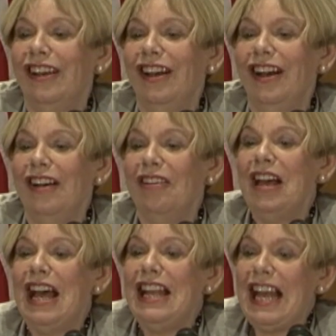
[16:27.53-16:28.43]
Uh,
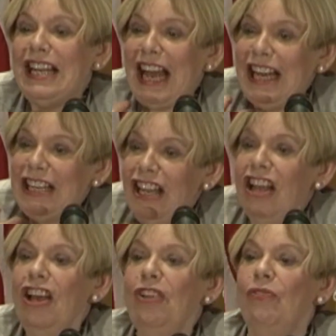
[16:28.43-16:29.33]
and, and
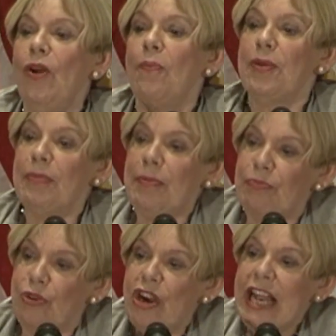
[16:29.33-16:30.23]
learn from them
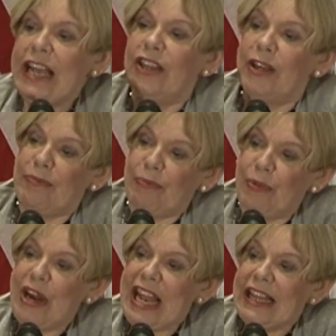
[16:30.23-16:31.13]
and bring, the,
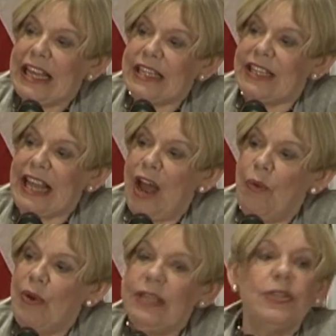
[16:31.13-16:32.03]
bring this, their
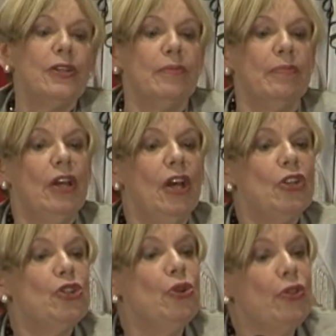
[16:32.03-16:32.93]
wisdom,
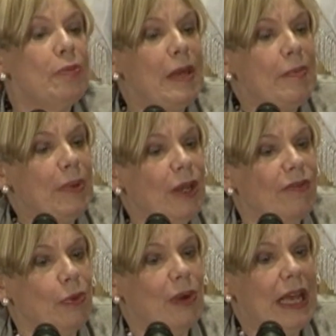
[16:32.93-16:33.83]
to the people
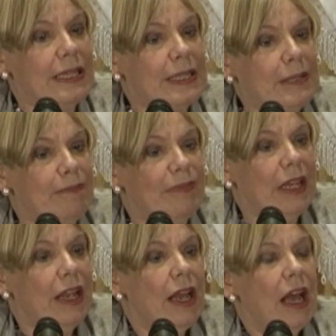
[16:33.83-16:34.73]
of the West.
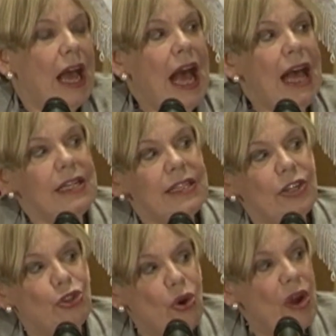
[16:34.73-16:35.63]
And
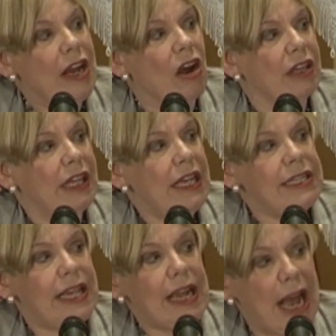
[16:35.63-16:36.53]
drawing on
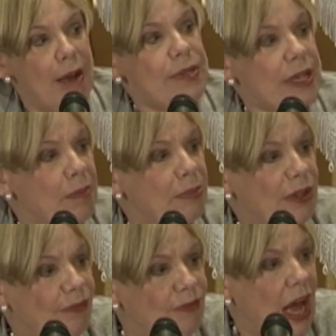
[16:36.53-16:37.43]
these, he comes up
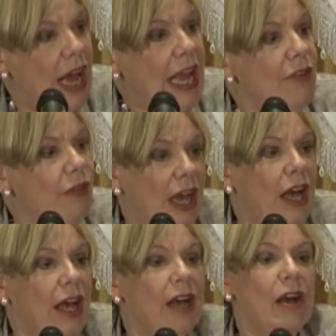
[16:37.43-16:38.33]
with five
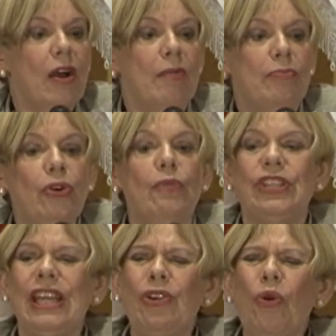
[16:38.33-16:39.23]
uh,
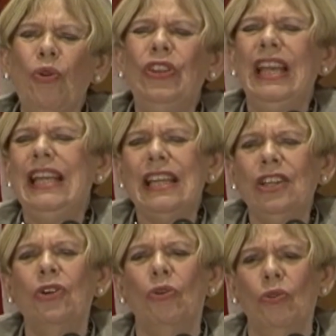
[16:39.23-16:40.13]
proofs. He, called, he
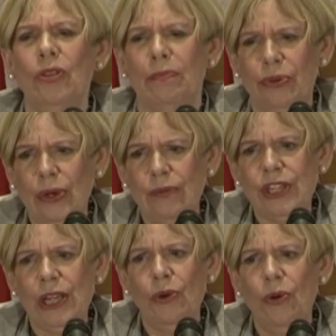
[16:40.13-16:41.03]
didn't call them
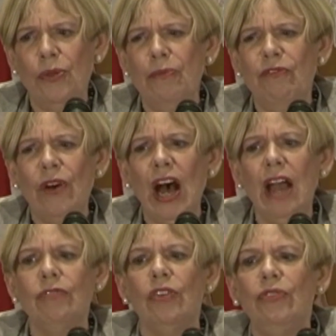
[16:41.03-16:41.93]
proofs, he called them
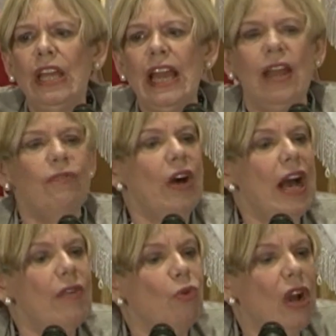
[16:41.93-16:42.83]
five VA,
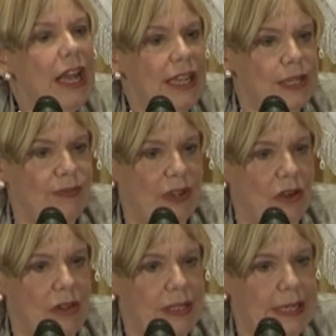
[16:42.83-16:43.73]
five ways for
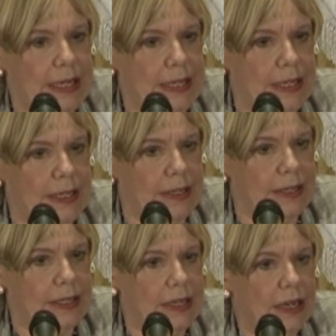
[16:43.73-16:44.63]
God's
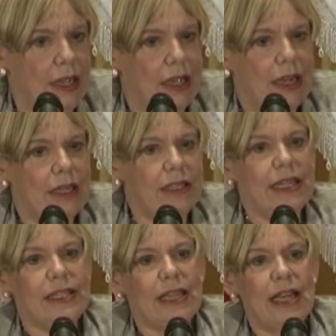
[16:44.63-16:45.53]
existence. And
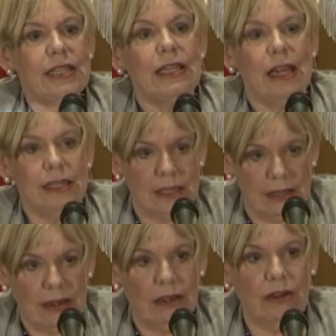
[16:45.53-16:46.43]
he says,
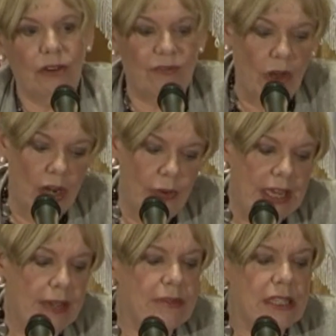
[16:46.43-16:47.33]
yes, uh,
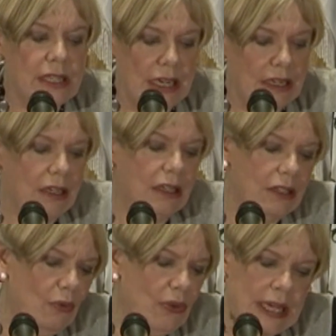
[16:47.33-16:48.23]
following Ibn Sina
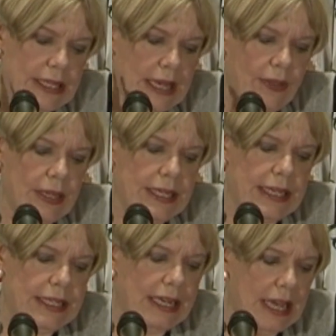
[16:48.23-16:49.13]
and all these others,
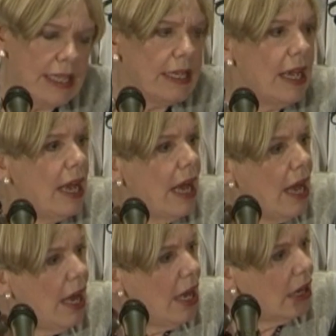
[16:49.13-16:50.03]
he said, yes,
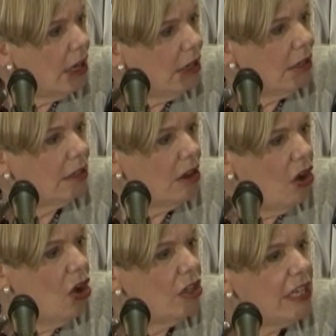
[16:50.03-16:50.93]
uh, uh,
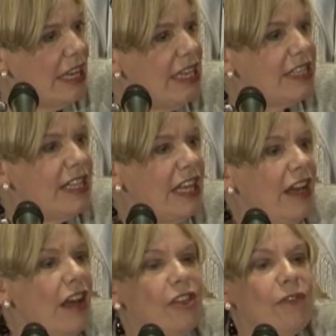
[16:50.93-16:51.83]
God is
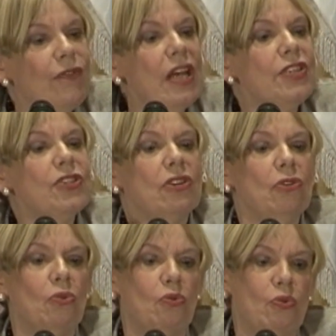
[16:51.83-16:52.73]
the, the first
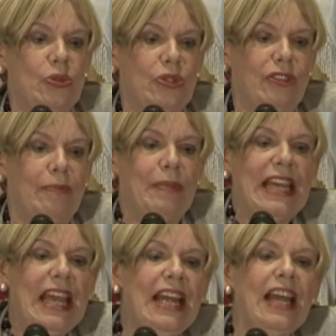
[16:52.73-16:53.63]
cause, the
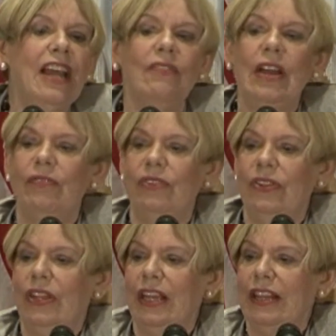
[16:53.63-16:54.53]
beginning of
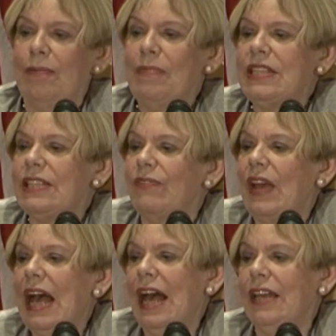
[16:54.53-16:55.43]
everything. They must have
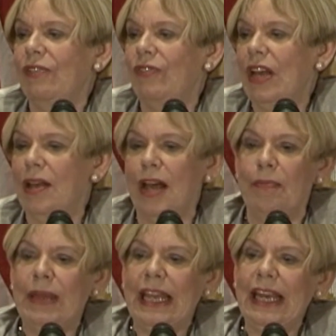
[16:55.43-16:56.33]
had a, a,
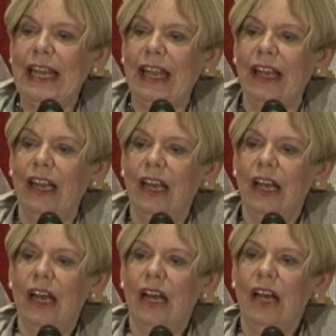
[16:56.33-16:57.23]
a beginning.
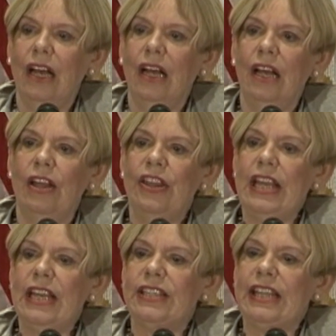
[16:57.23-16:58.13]
Uh,
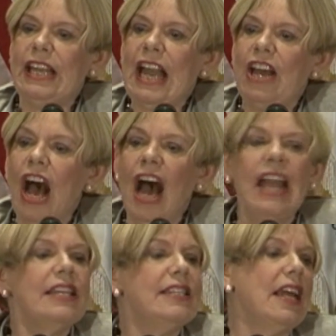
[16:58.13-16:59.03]
he is the
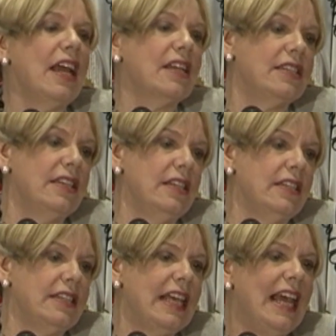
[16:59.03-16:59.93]
highest
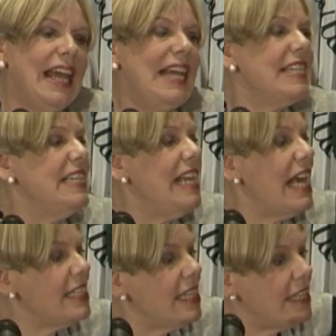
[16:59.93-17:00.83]
excellence. He is
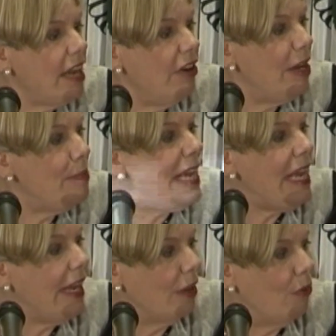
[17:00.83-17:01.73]
necessary
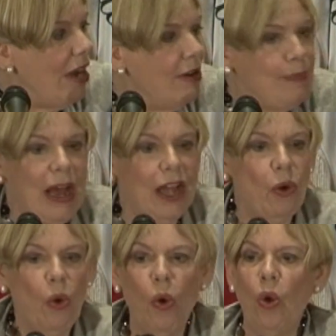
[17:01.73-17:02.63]
being, whereby
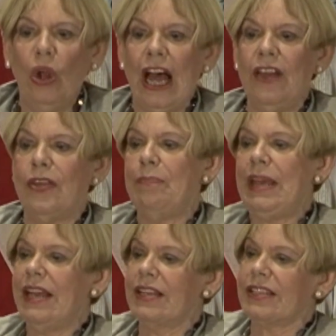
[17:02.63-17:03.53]
all other
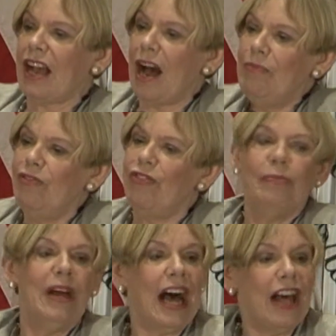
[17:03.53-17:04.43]
beings come
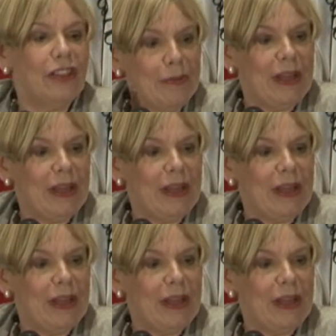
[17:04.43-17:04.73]
from other